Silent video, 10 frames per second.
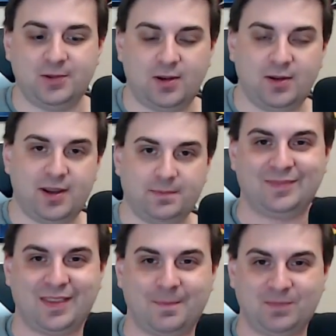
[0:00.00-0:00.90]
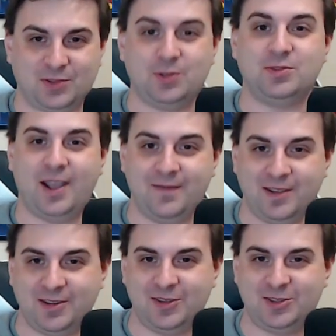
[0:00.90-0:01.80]
All right, so diving
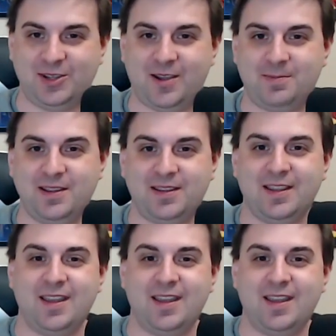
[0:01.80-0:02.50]
into this topic,